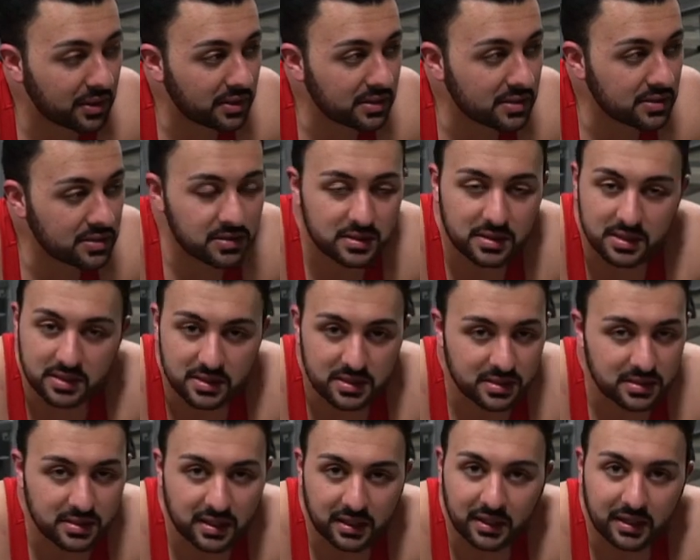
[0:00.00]
because
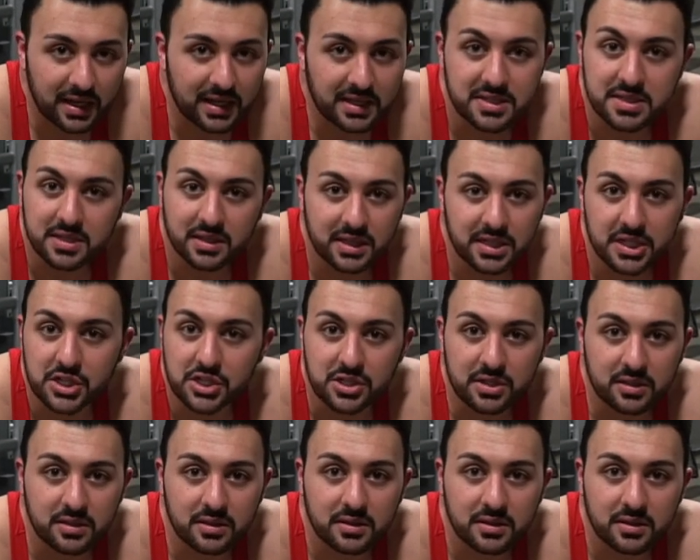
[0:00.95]
it's like an
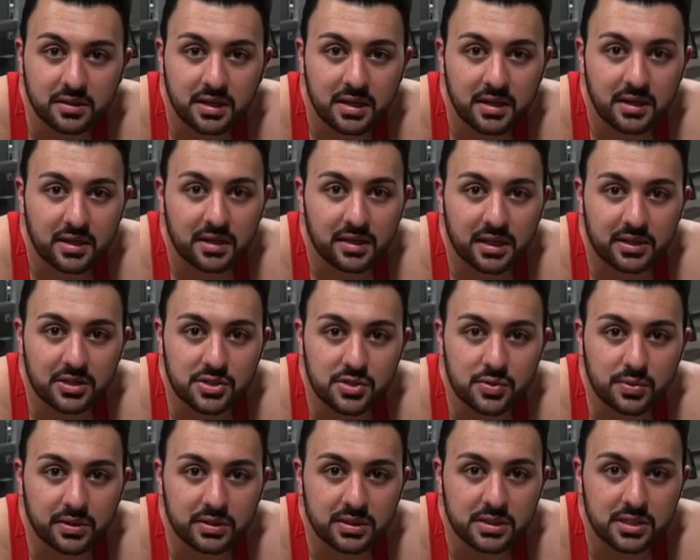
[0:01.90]
isolation that
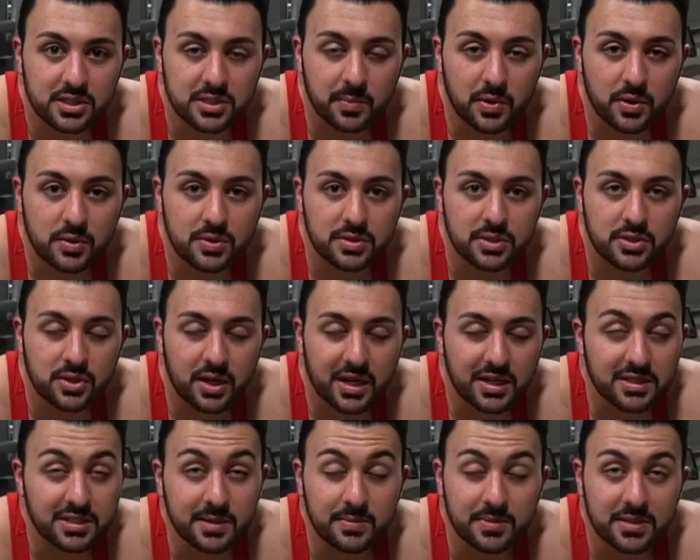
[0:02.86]
just really smokes the
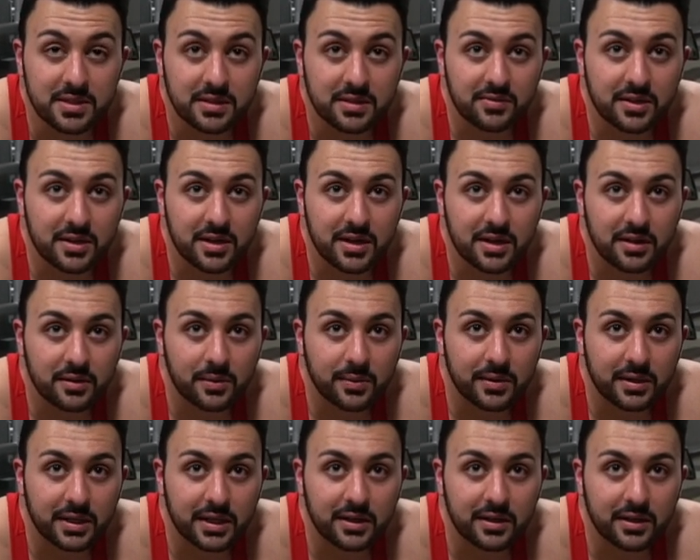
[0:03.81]
triceps at the very end of
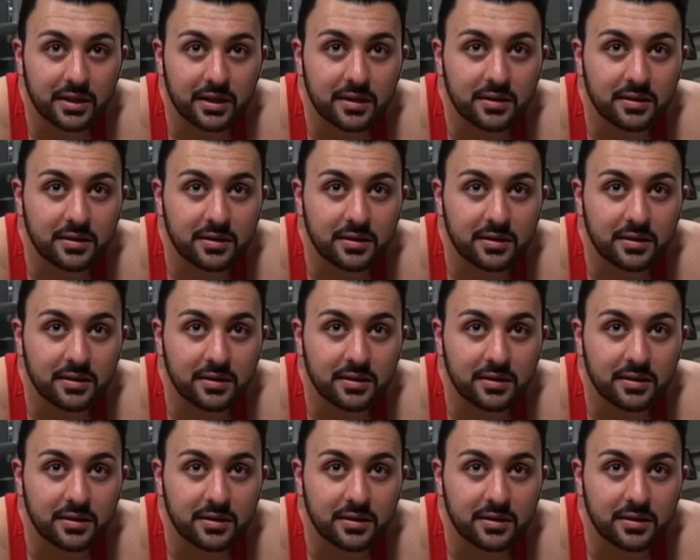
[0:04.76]
the workout,